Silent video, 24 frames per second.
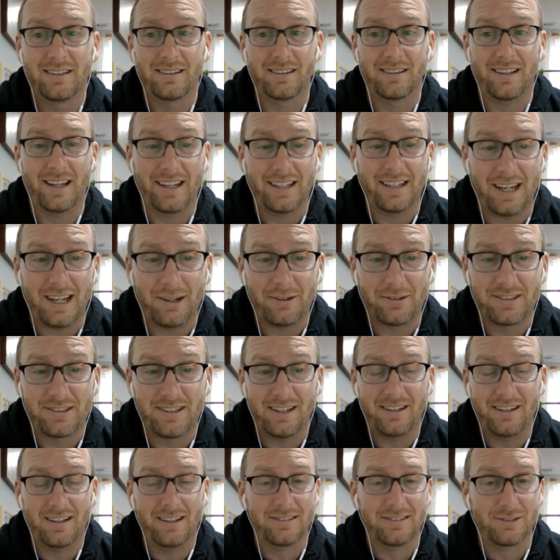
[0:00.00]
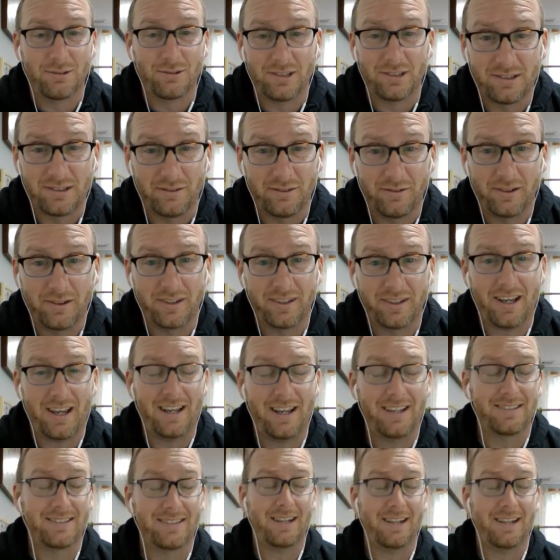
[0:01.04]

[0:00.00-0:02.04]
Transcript: like Iowa State, as aggressively as